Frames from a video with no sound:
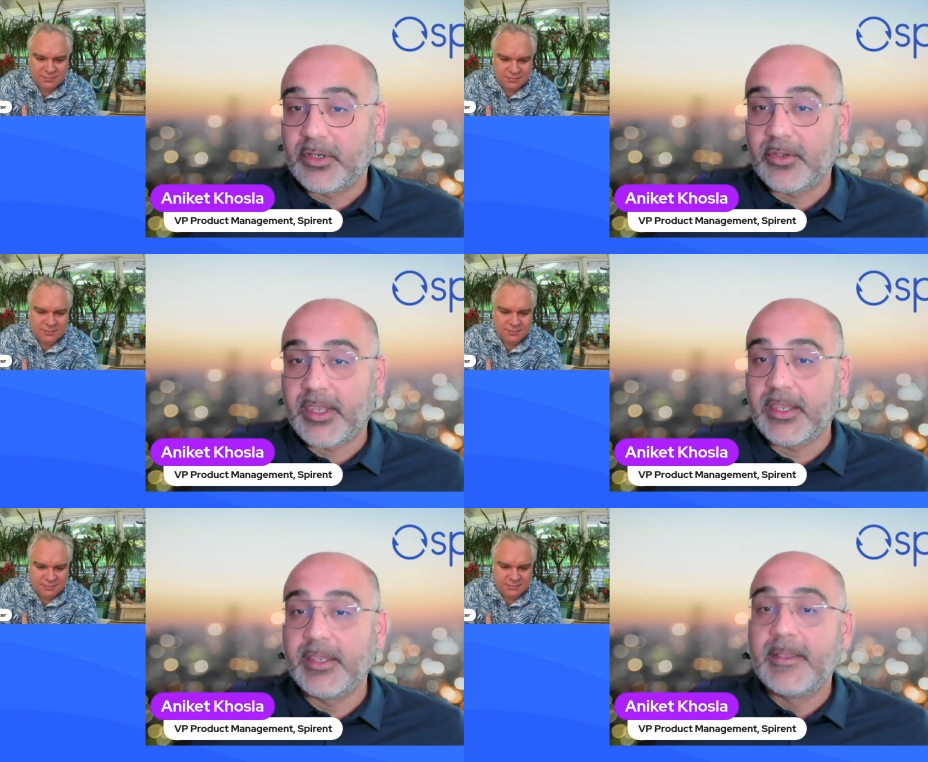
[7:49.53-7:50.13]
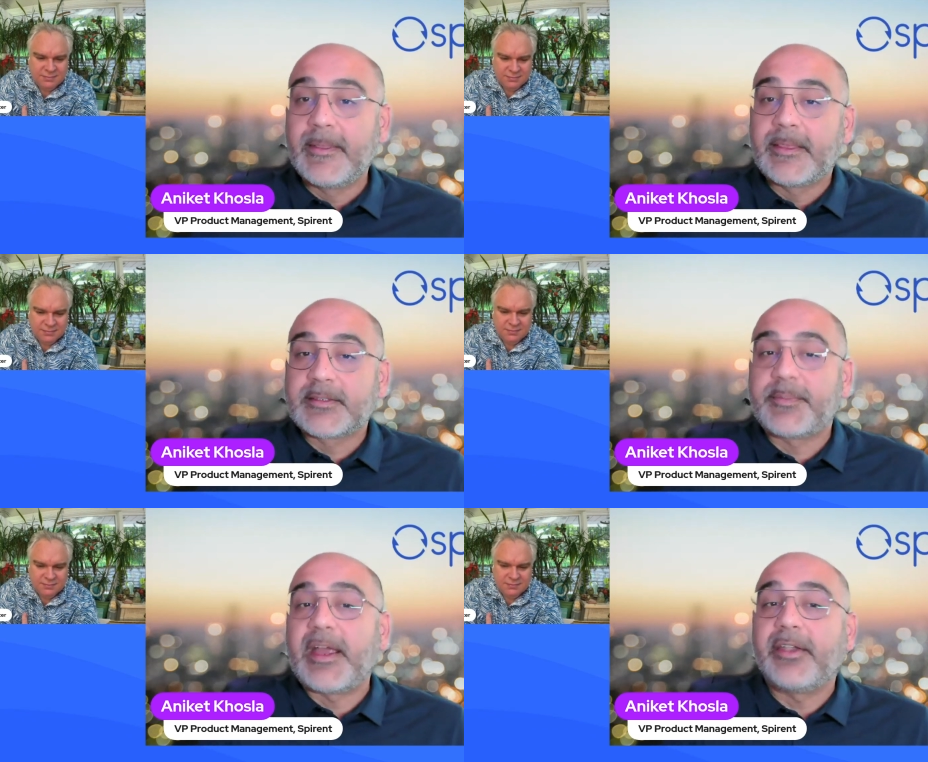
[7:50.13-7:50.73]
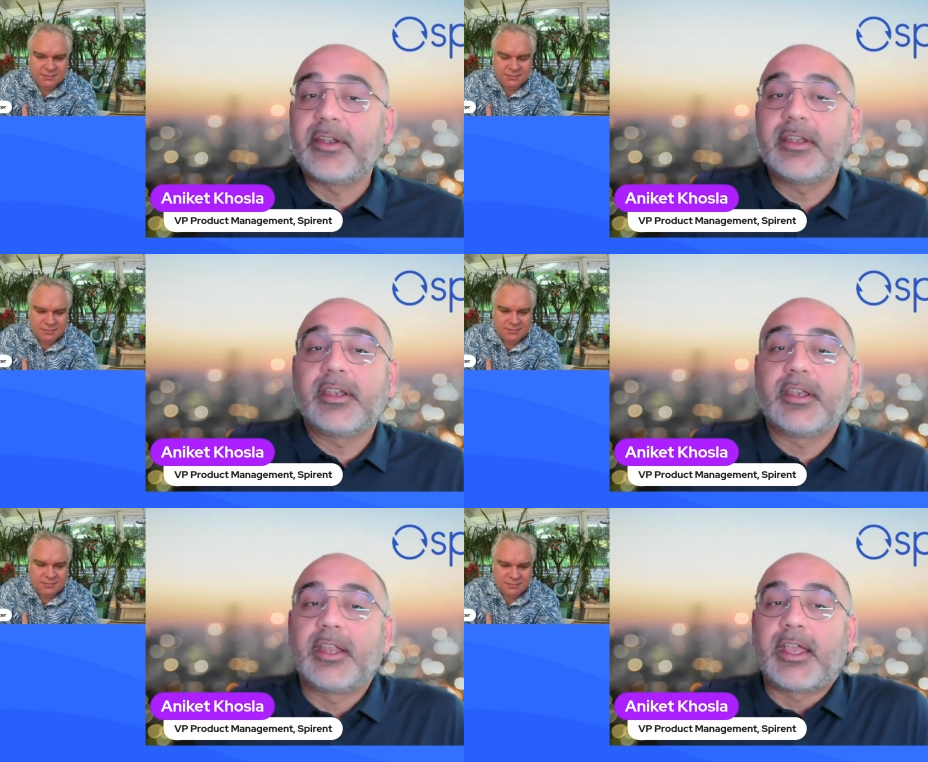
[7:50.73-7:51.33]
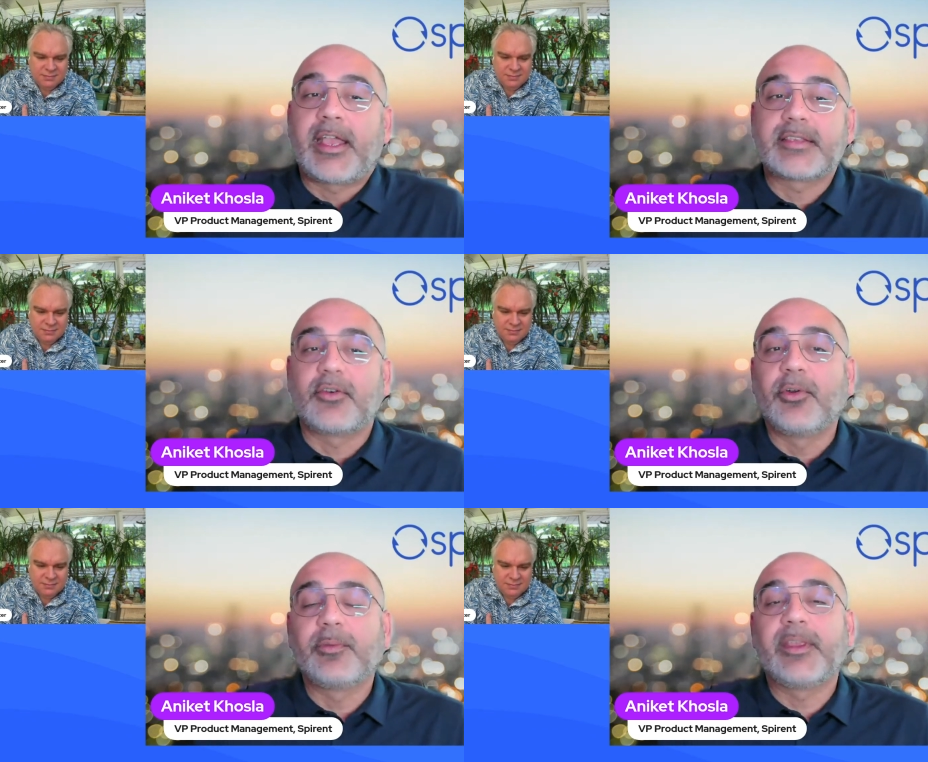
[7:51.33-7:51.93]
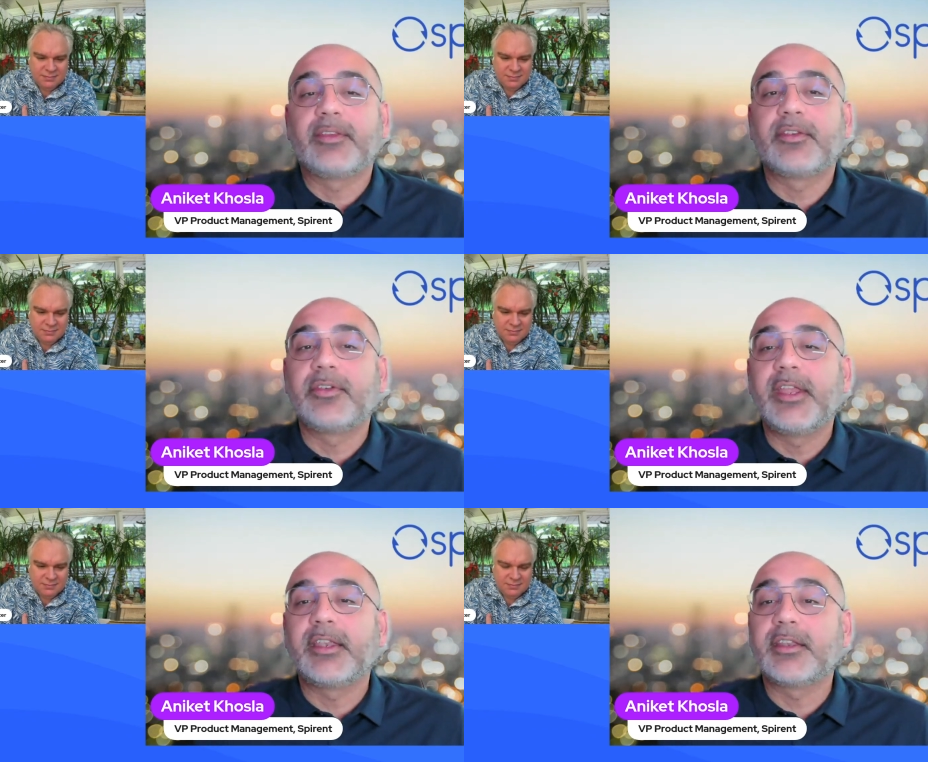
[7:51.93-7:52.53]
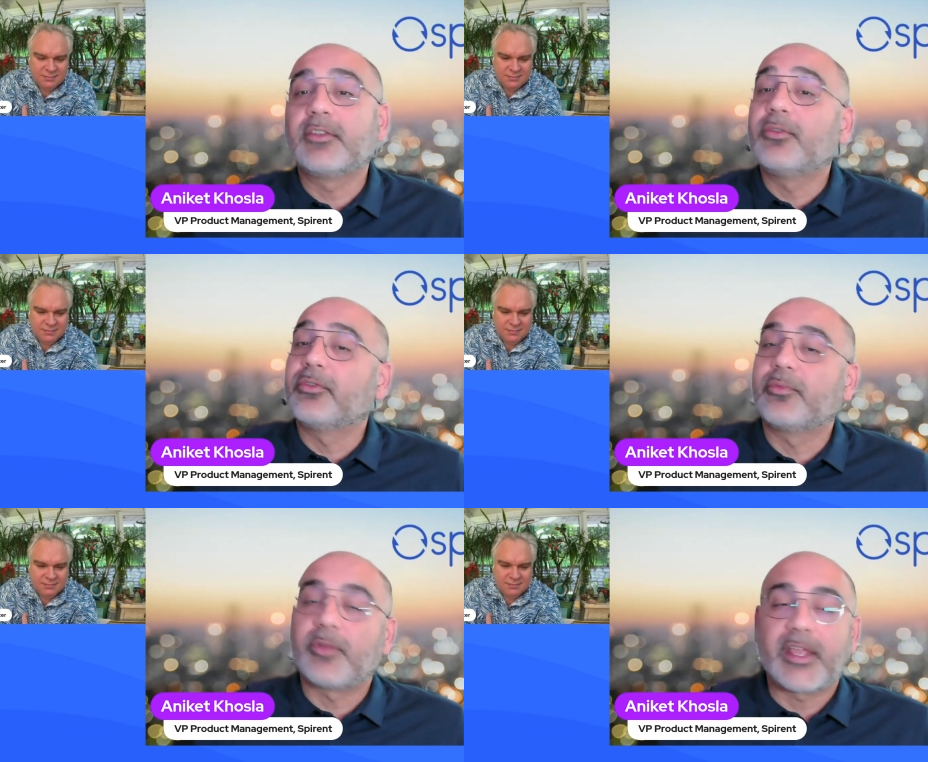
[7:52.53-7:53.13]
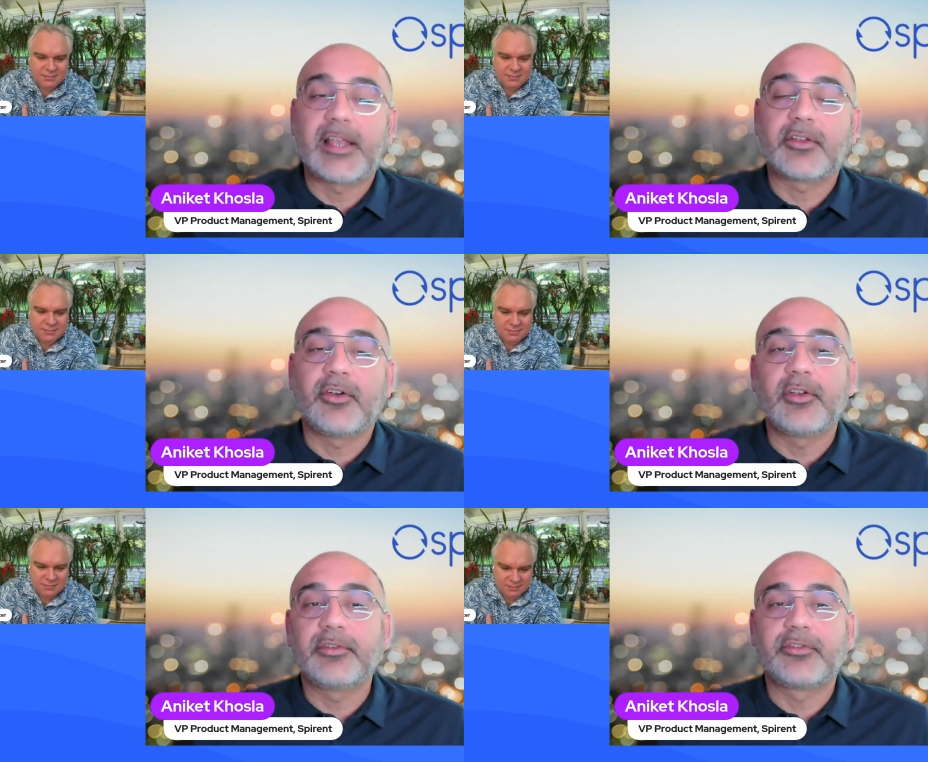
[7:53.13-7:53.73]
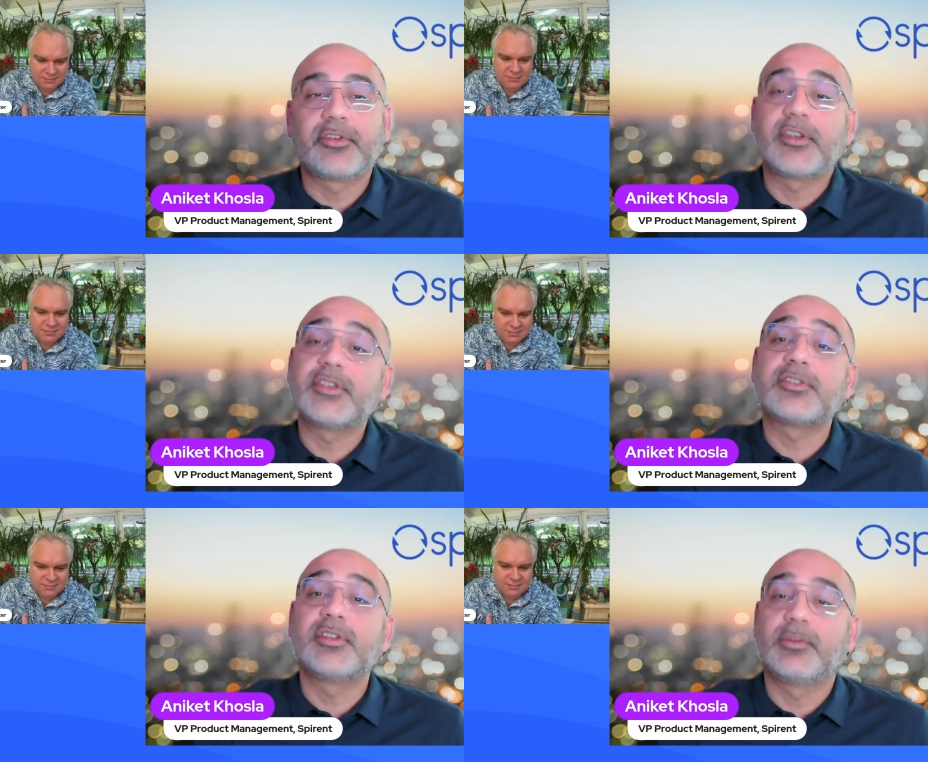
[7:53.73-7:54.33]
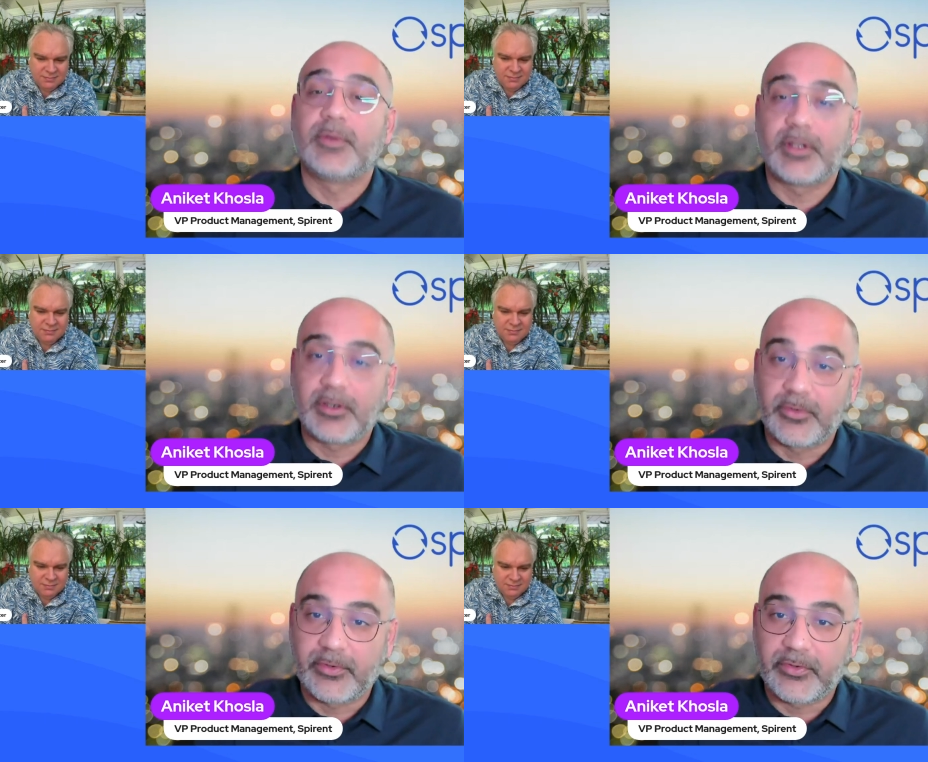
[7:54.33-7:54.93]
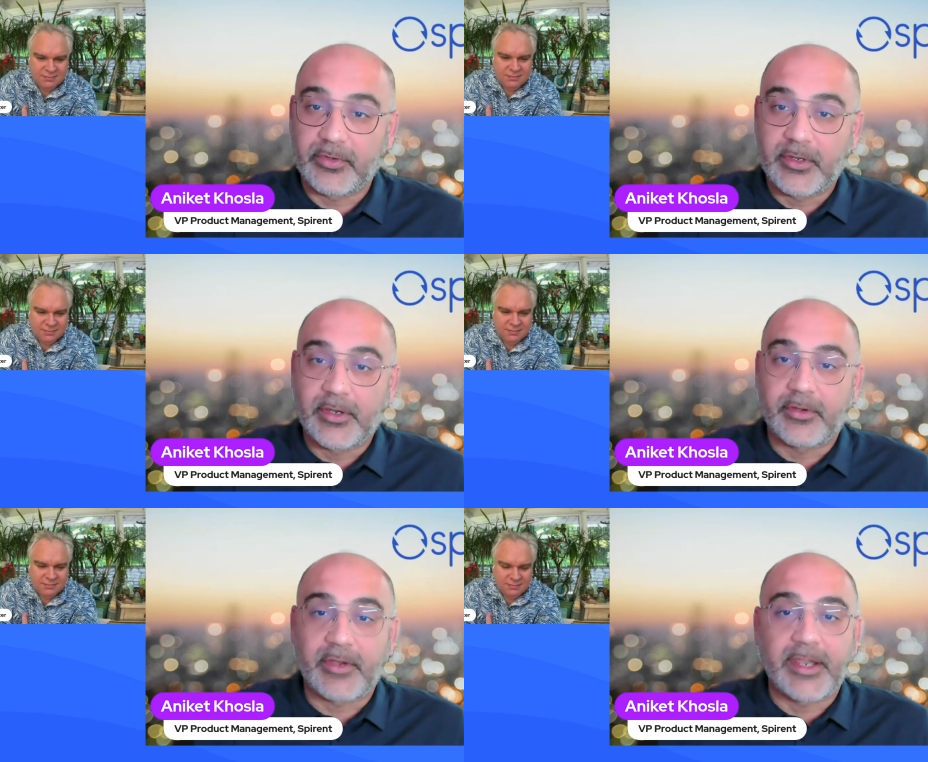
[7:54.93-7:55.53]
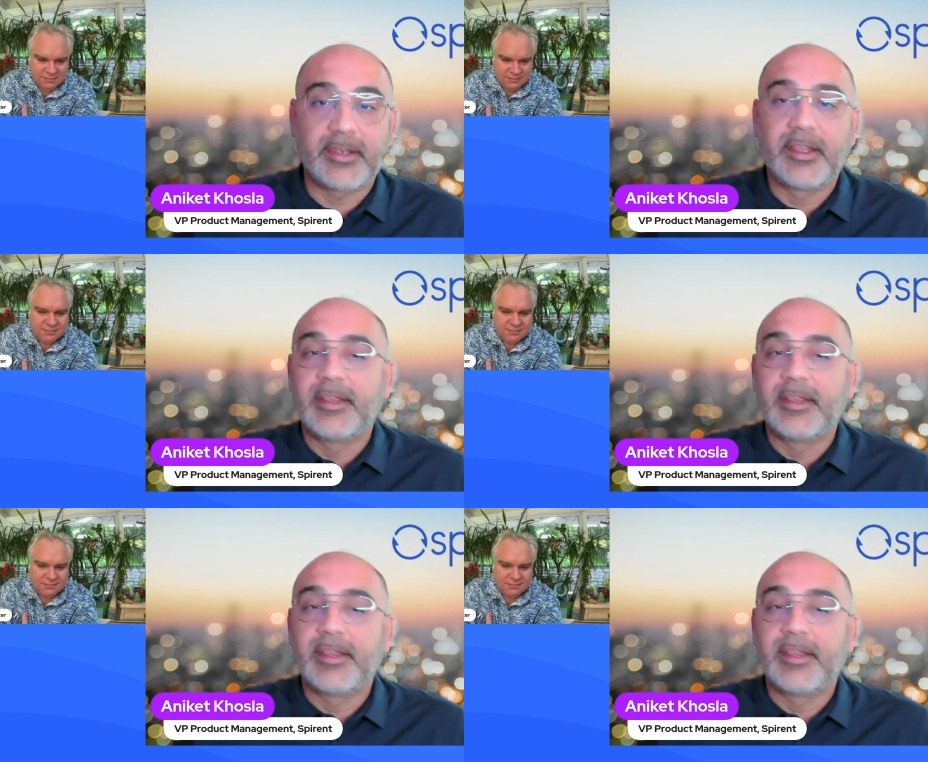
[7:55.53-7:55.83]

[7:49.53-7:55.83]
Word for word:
Speaker 1: okay? Spirent has always created those, what I'll call traditional workloads, right?